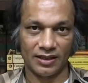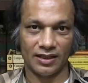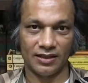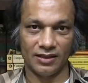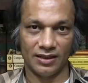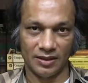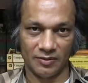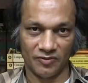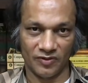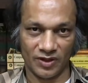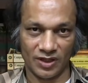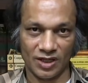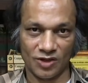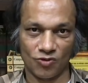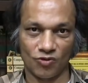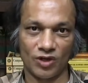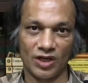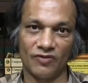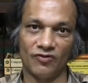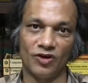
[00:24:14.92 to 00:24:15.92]
that the
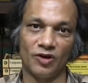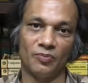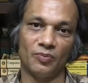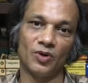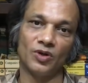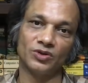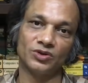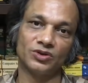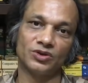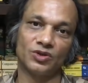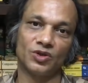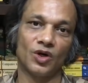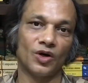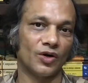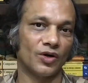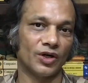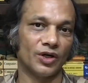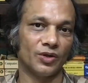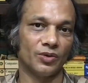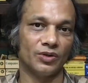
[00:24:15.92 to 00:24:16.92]
witness would have deposed
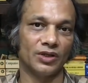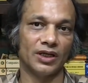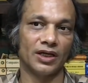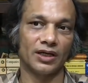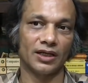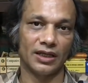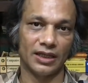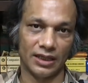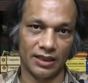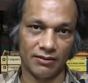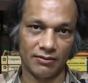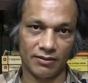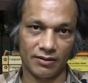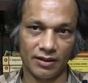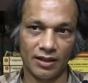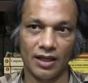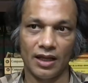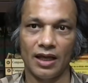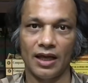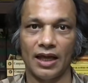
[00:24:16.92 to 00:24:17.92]
contrary to their
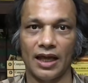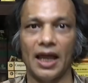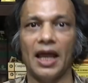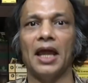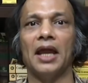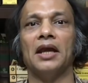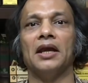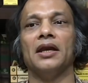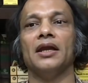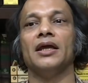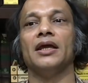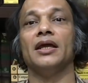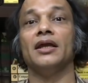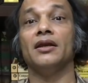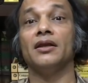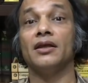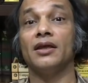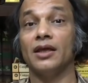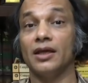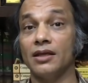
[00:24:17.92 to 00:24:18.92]
case. And
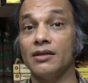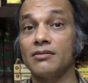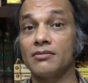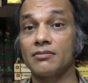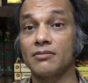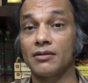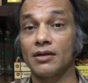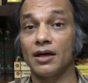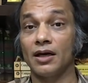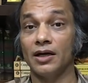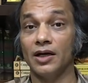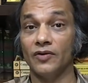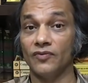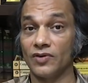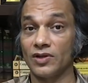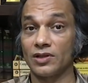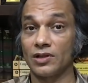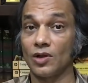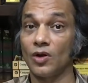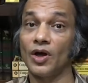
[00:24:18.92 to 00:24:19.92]
in case a
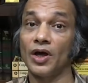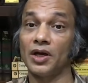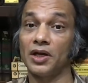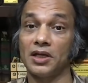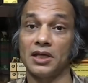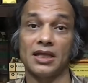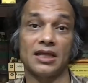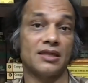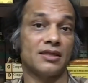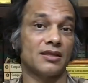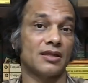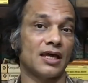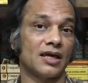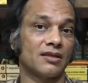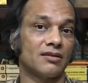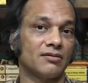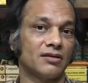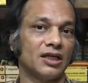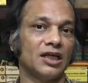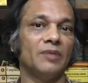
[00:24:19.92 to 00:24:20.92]
defense lawyer is
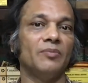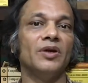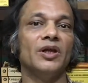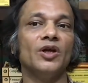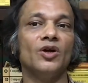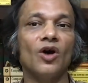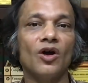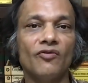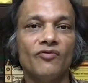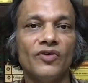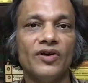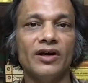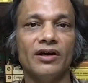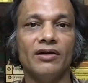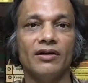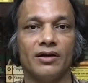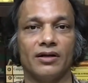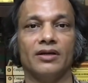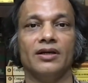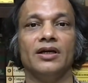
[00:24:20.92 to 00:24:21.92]
extremely
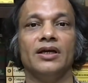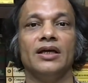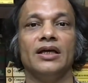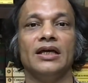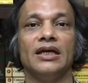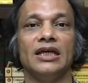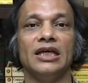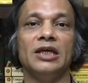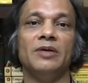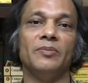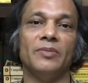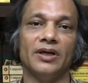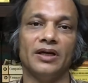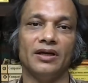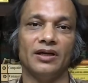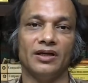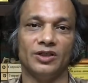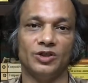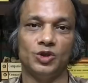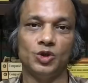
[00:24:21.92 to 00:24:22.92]
confident, he
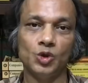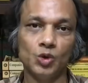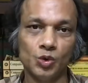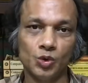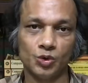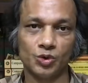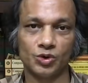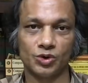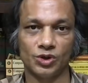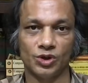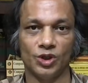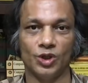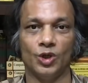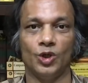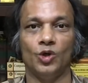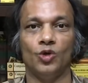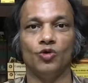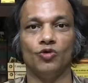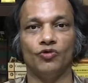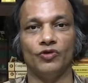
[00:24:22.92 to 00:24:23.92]
may choose
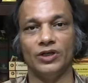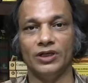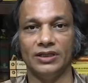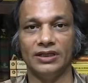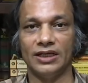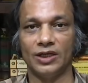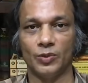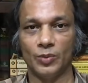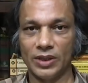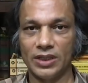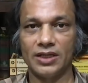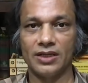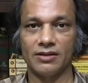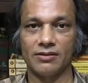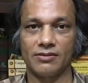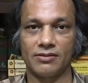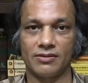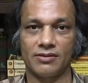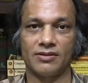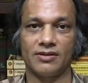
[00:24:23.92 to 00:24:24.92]
to field that
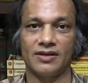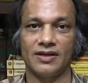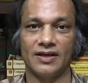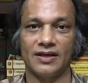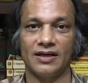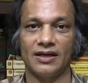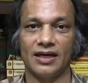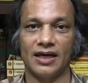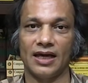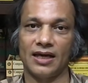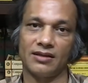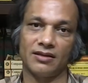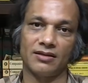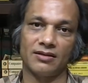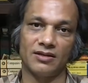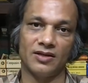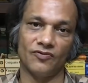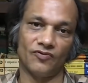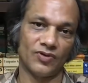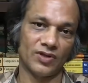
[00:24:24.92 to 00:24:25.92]
witness as
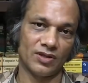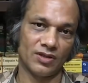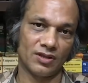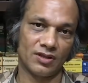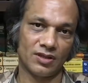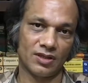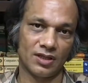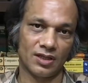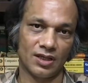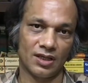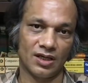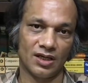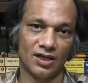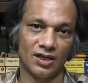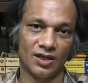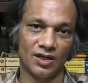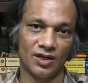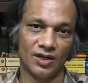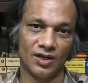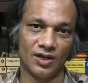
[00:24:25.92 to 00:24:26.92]
his defense
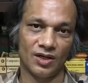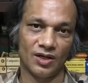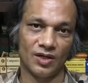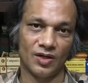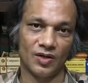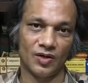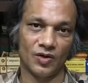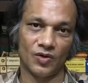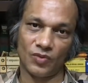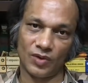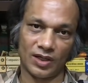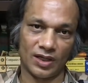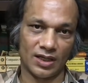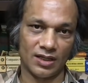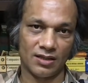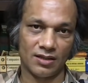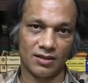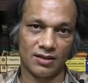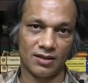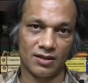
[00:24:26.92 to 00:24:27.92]

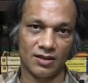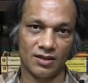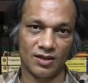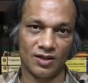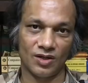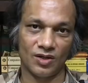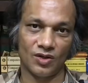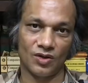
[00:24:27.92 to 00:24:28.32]
witness